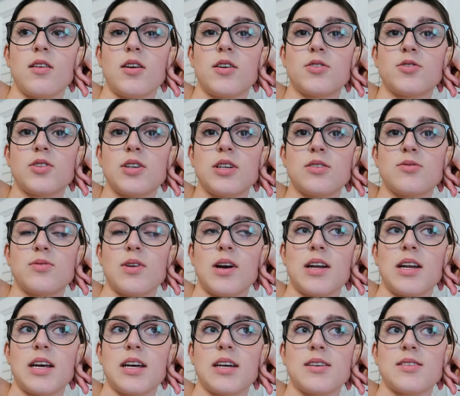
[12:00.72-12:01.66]
laundry is
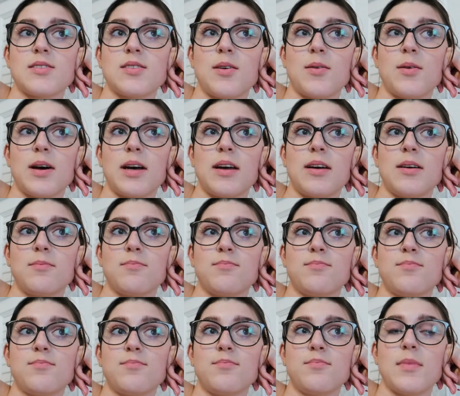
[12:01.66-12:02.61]
running, so I
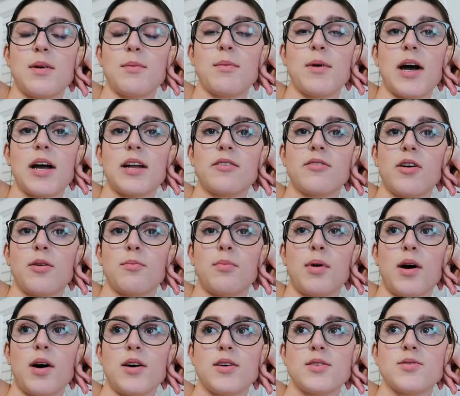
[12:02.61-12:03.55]
am kind of on
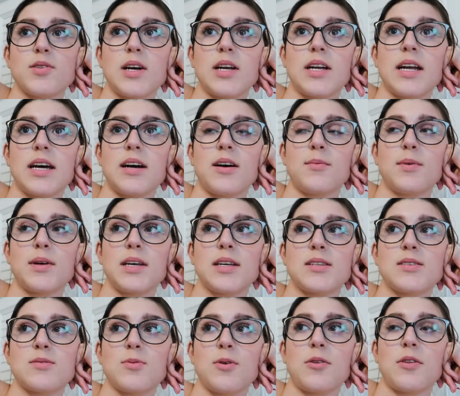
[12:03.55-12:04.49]
pause right now
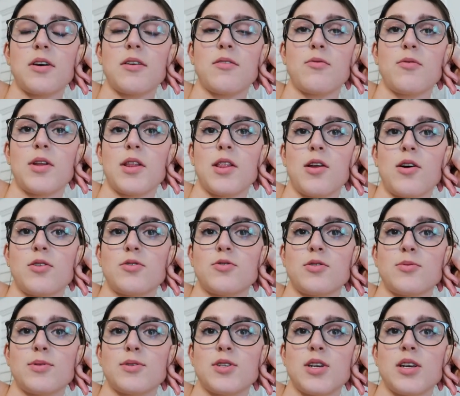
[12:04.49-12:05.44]
because we only have one
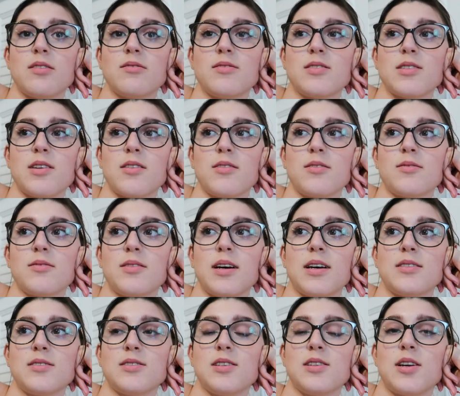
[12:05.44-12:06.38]
laundry machine. So
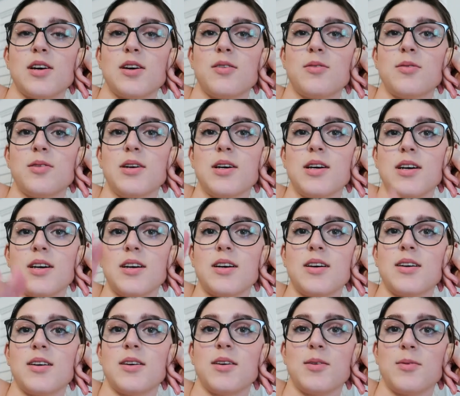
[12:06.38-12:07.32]
as you know,
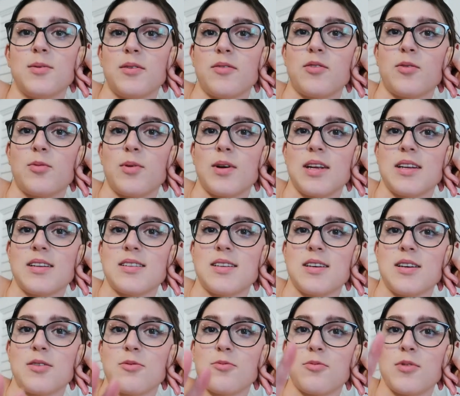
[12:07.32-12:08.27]
we have to wait
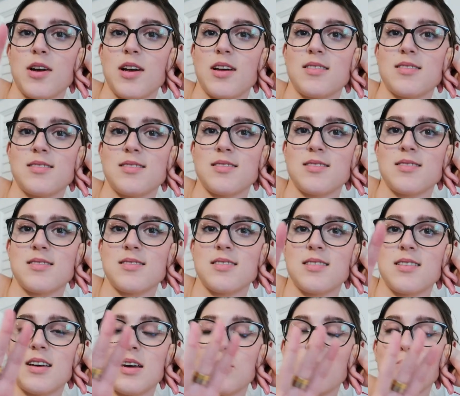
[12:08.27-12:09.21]
until it runs
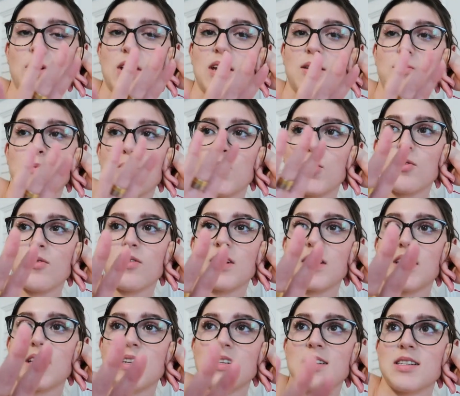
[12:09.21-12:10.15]
and we can move
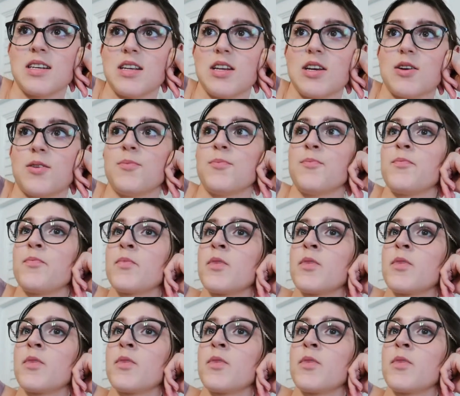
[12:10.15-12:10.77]
and continue.